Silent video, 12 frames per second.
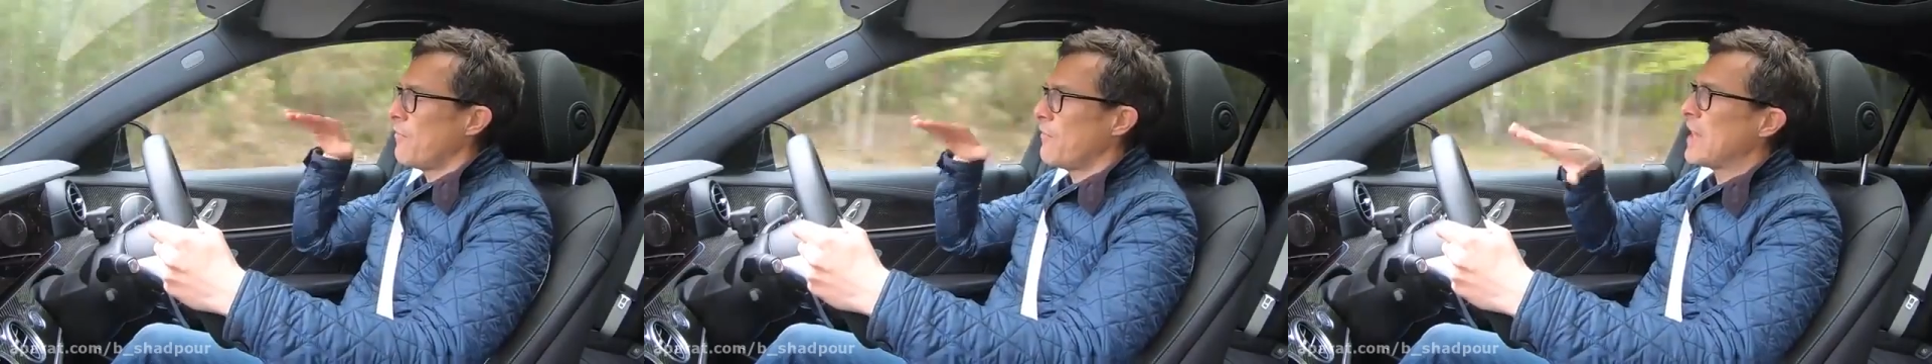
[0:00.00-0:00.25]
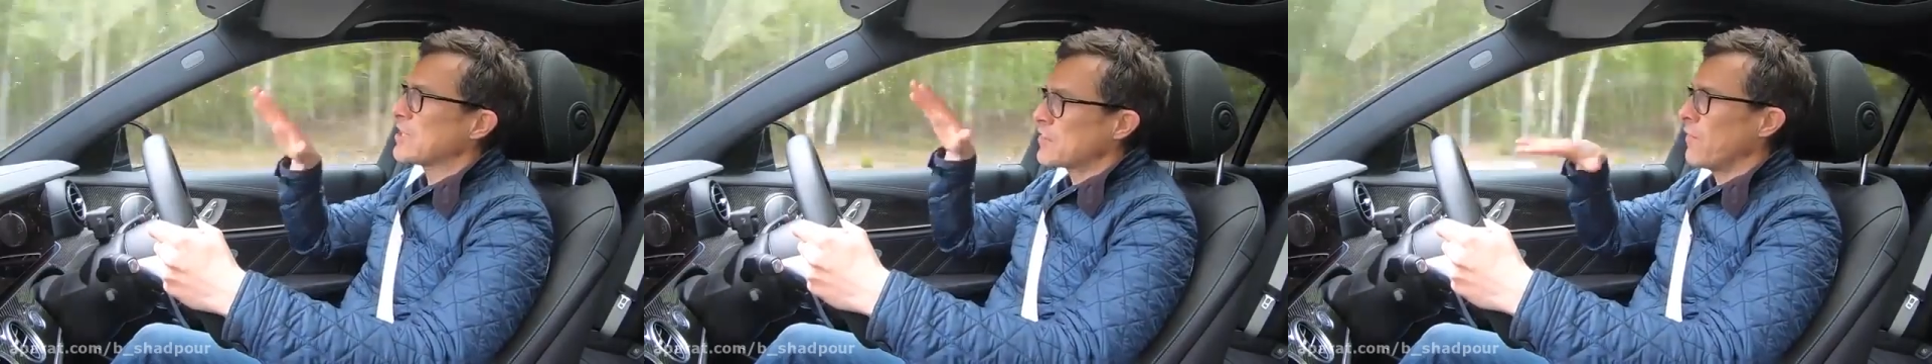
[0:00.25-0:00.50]

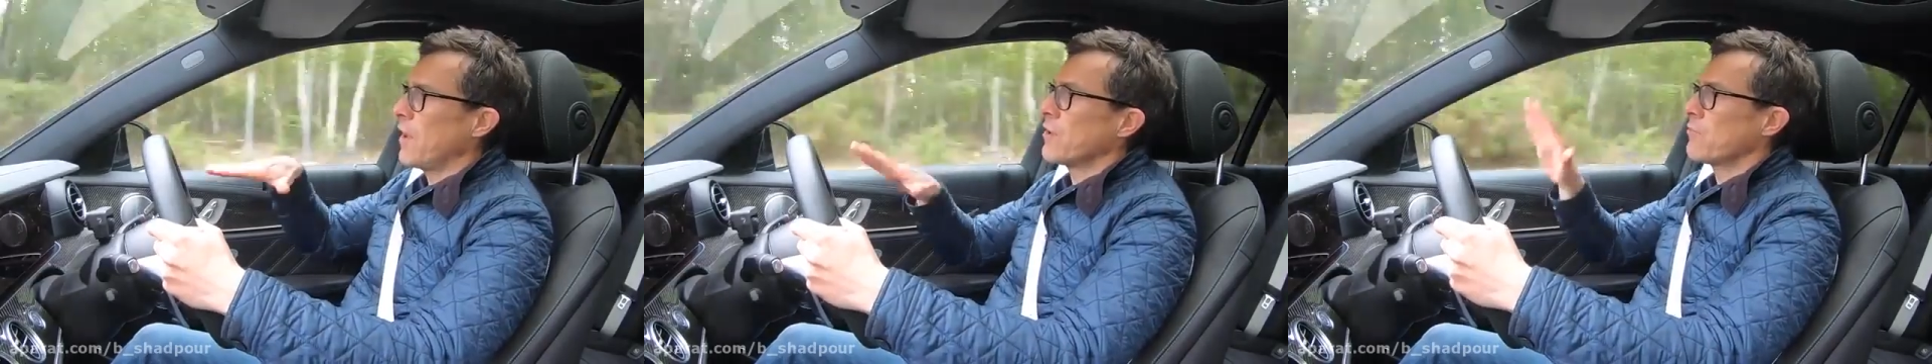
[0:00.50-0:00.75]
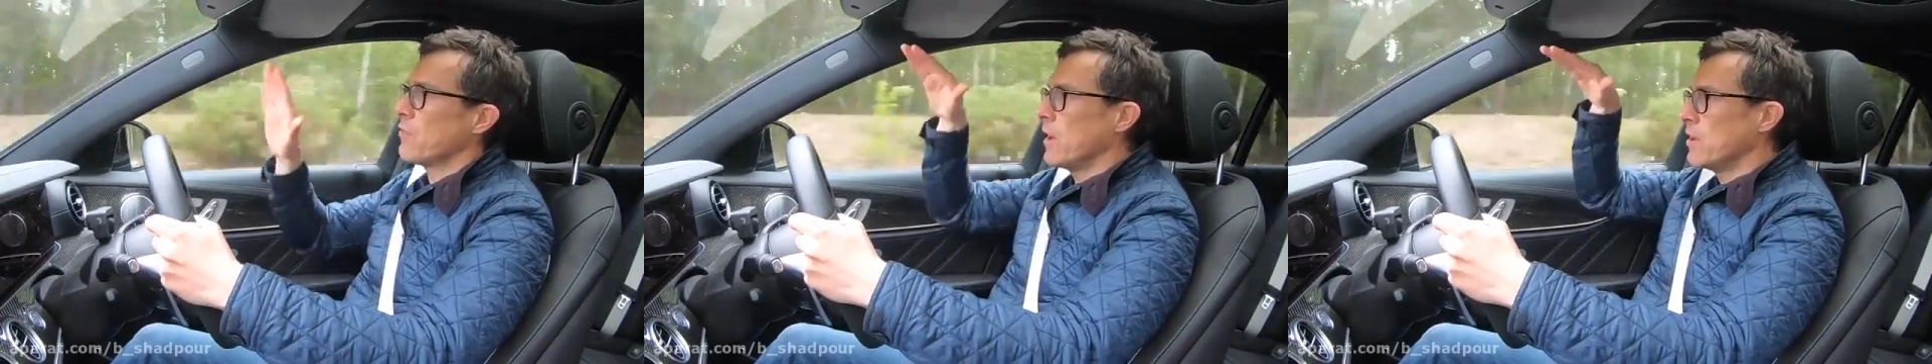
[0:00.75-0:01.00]
fast
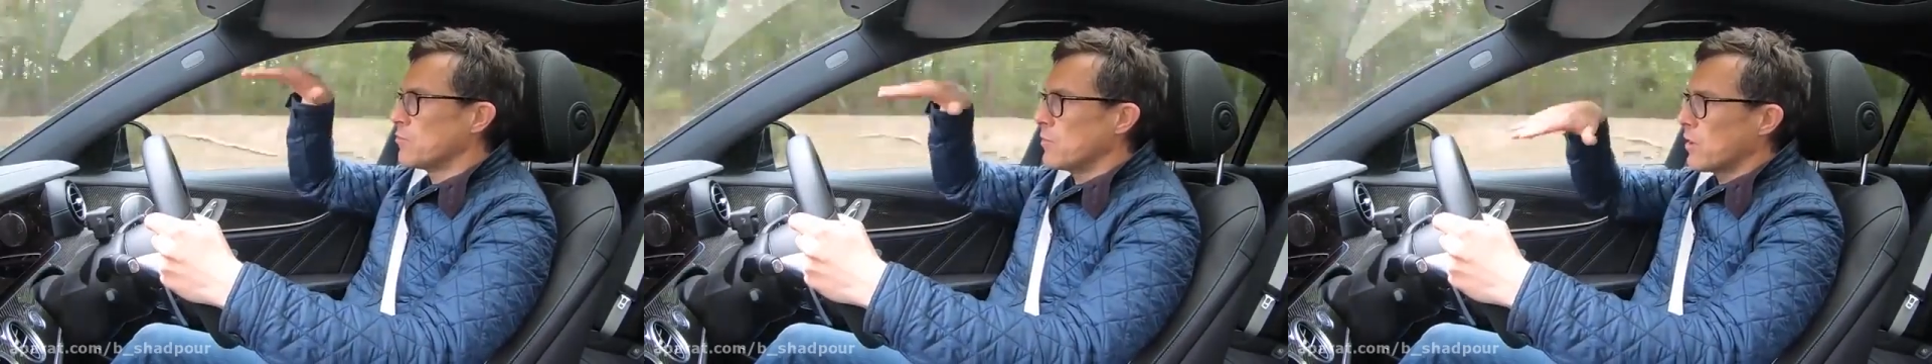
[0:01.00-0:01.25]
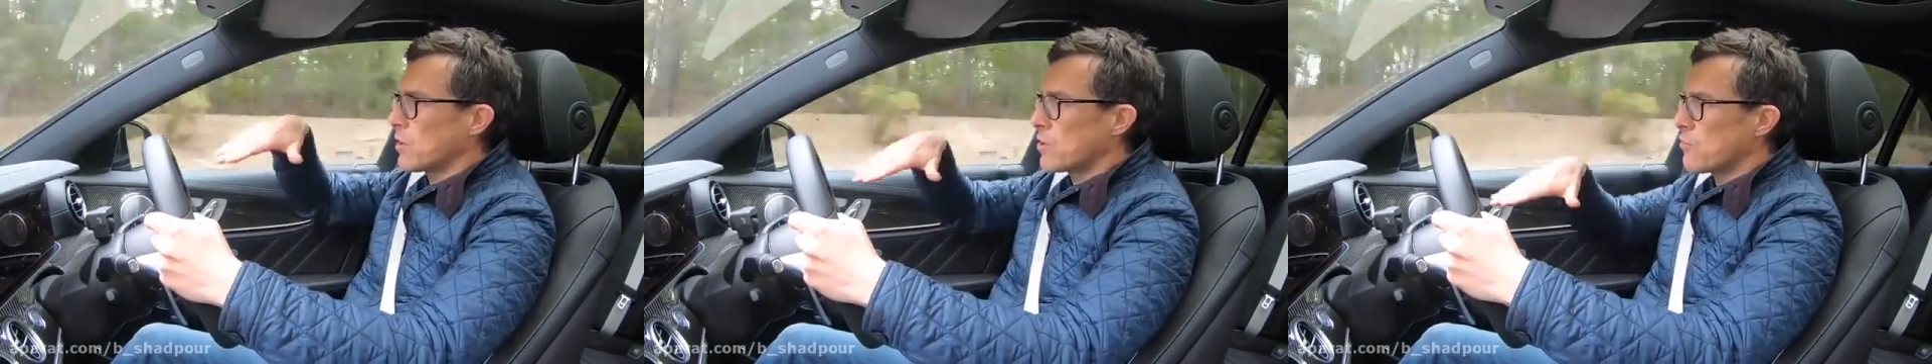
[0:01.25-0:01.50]
flowing roads
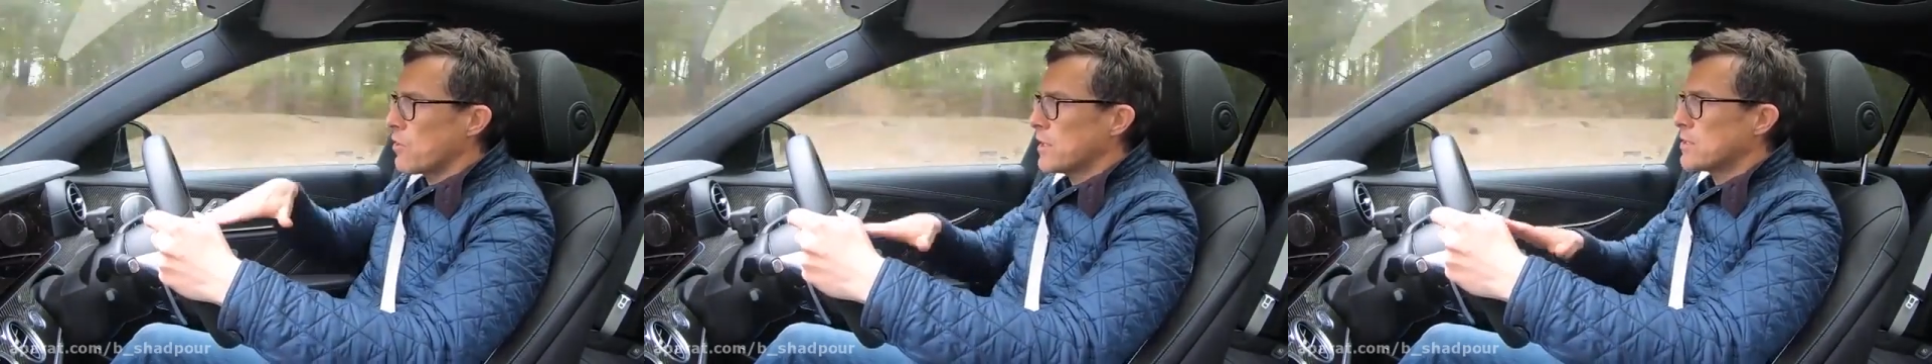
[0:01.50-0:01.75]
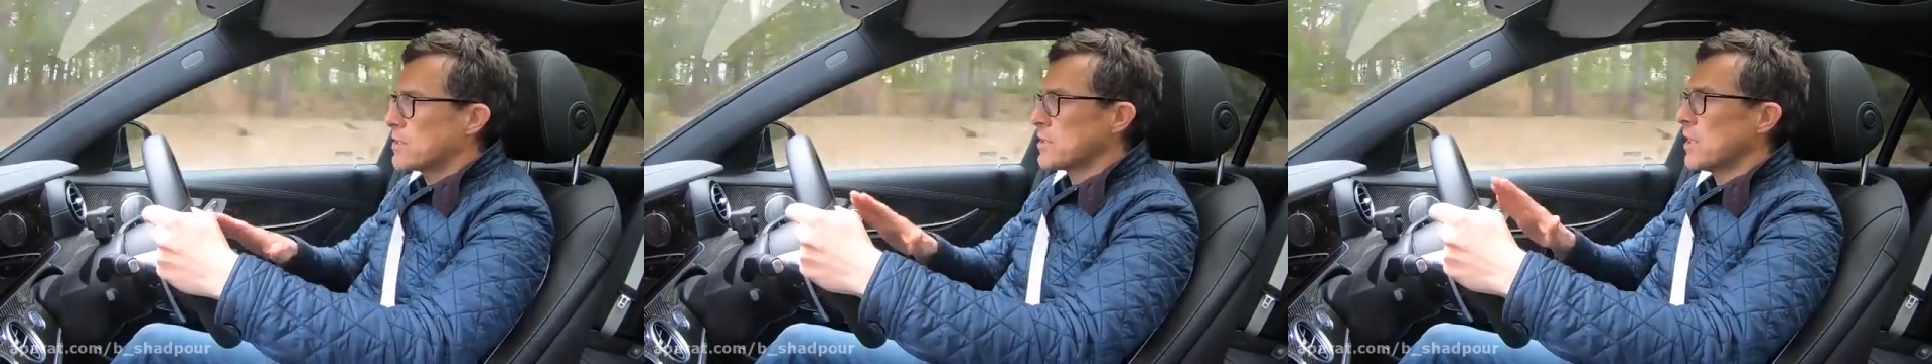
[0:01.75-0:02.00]
with like
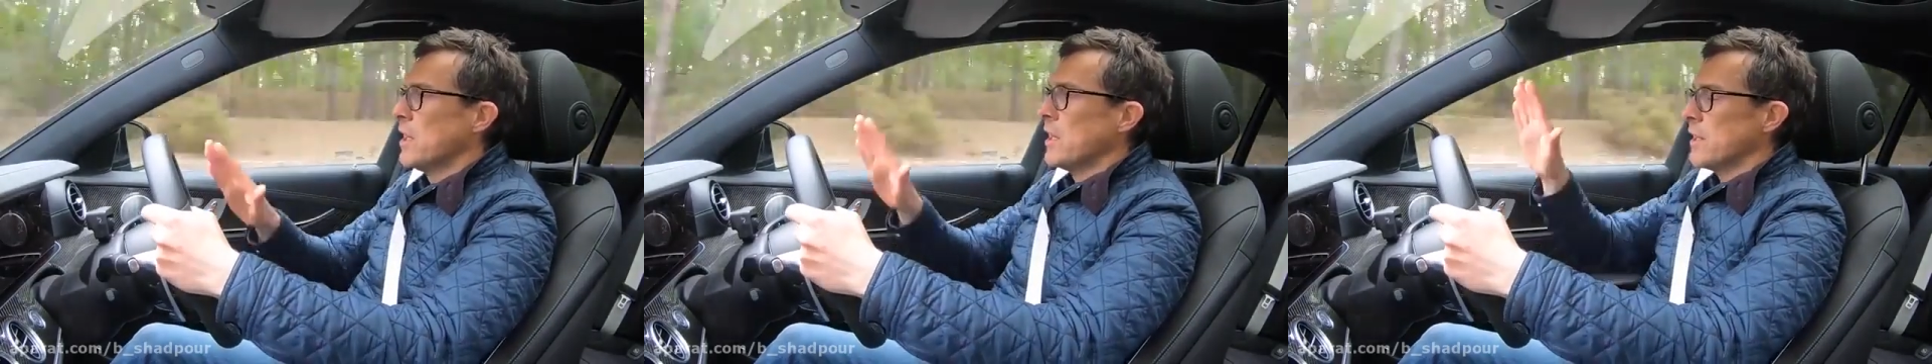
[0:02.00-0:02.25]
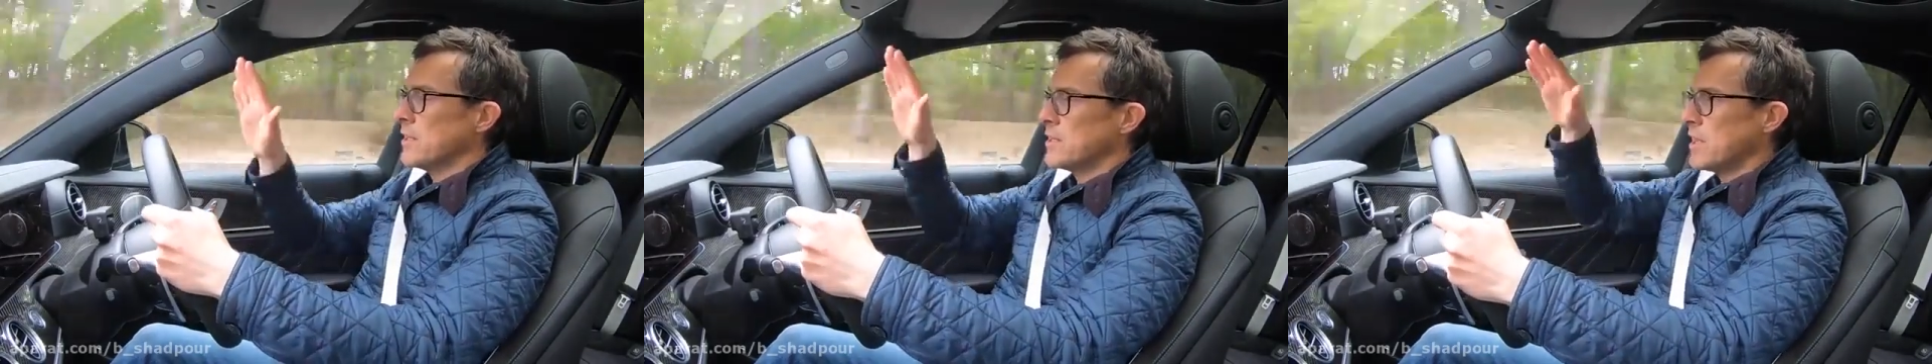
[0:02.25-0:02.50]
crests
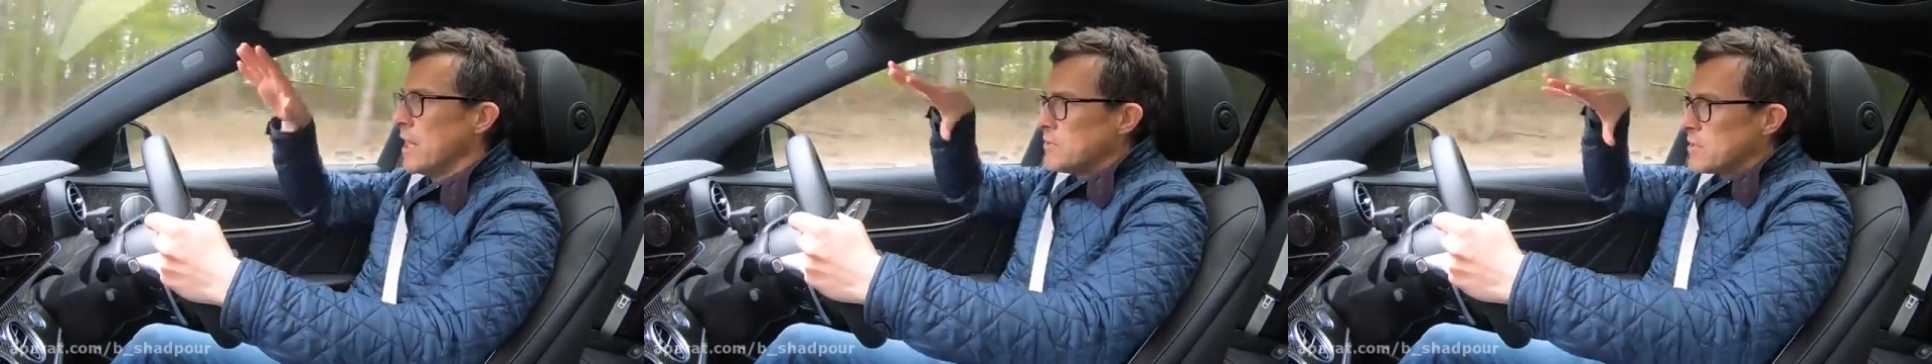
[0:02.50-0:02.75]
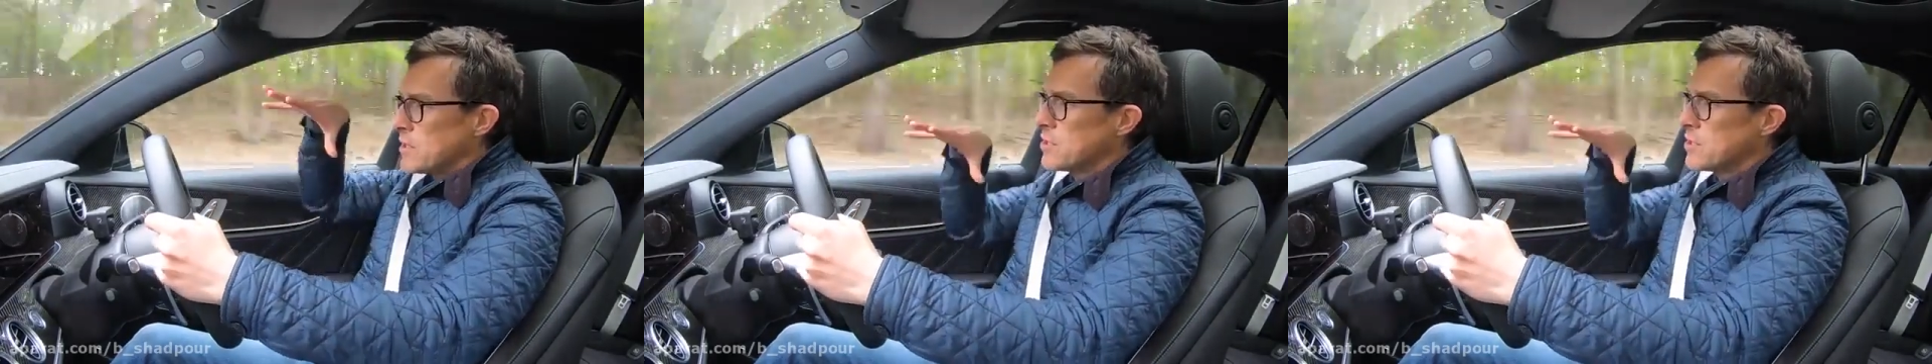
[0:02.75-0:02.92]
and dips.